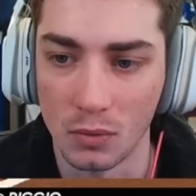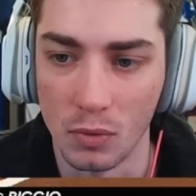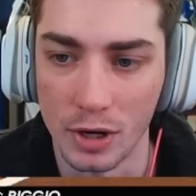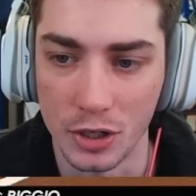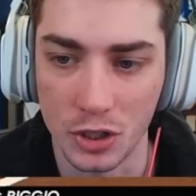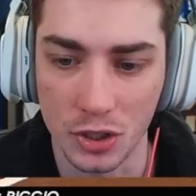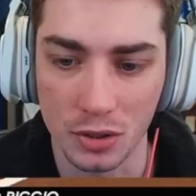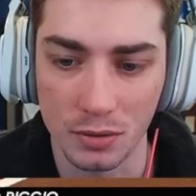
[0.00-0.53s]

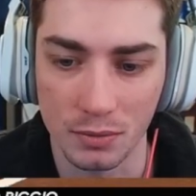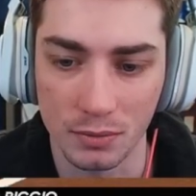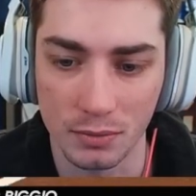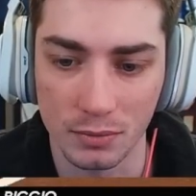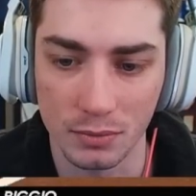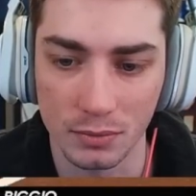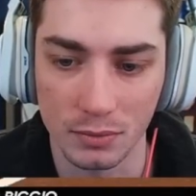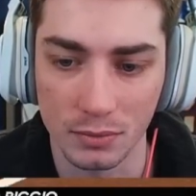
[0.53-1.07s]
which
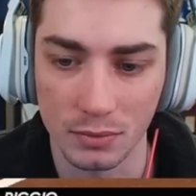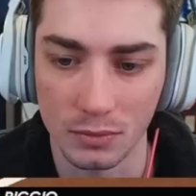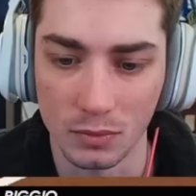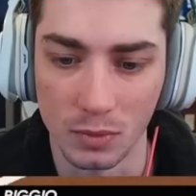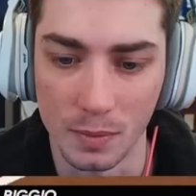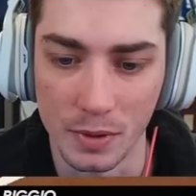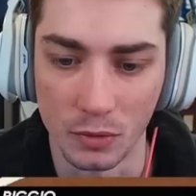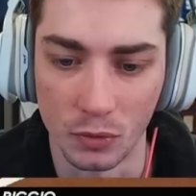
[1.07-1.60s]

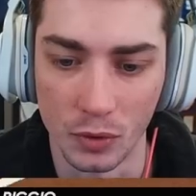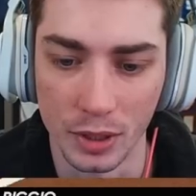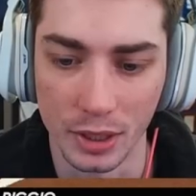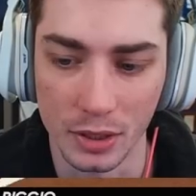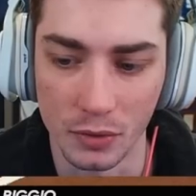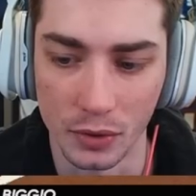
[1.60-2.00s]
would be really,